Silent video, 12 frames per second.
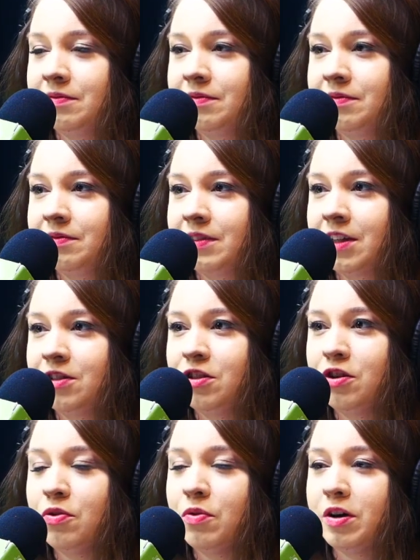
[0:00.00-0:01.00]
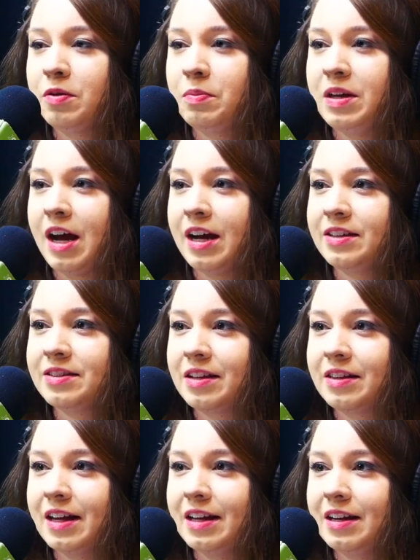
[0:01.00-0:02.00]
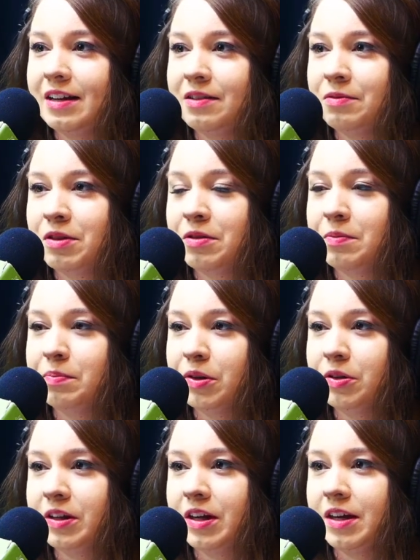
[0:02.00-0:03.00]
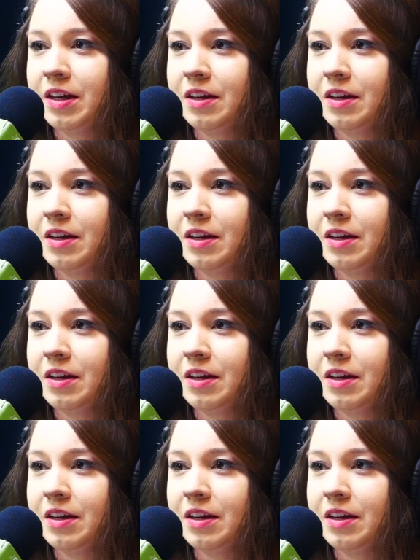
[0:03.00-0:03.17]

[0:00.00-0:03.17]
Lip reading: Because you don't want to be isolated with a bully.